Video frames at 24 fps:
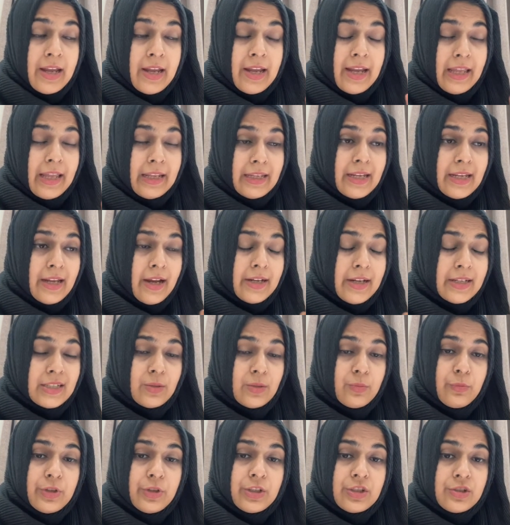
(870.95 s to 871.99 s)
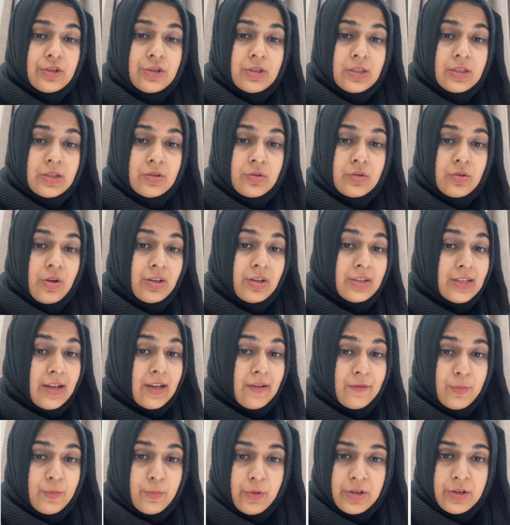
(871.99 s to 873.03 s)
Any item which does not
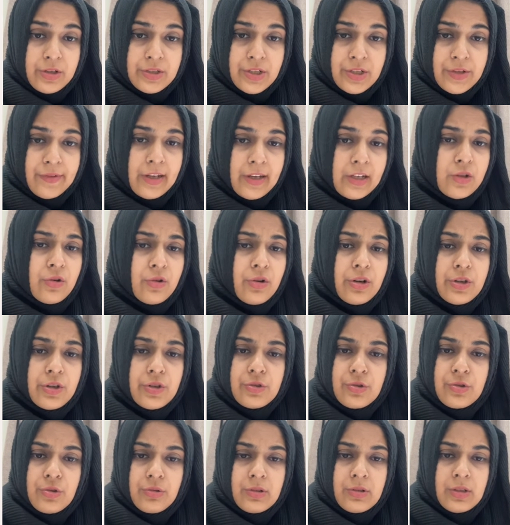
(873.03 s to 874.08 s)
have a monetary value, or you